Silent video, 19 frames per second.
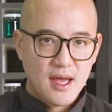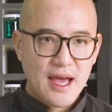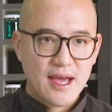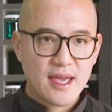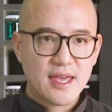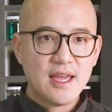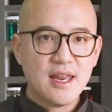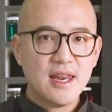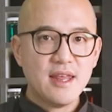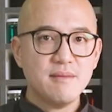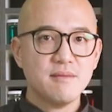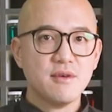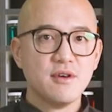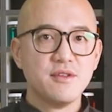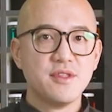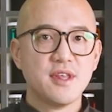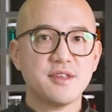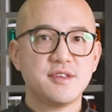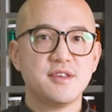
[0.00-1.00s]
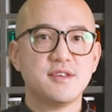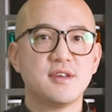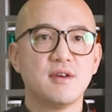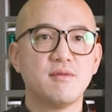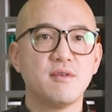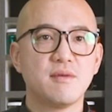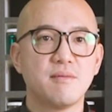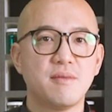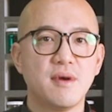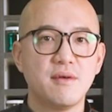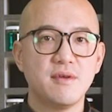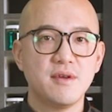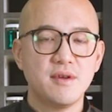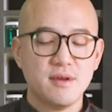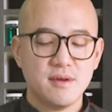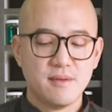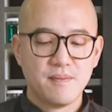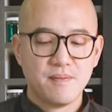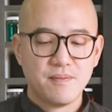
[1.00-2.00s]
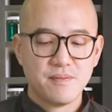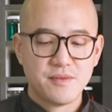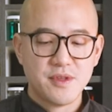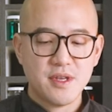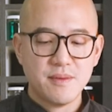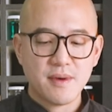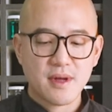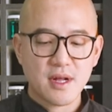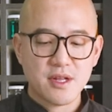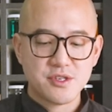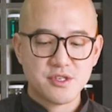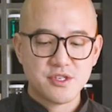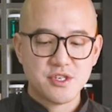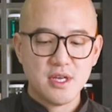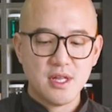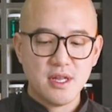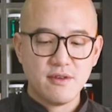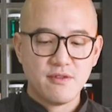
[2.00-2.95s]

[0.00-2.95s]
Ají limo, that is our very typical chili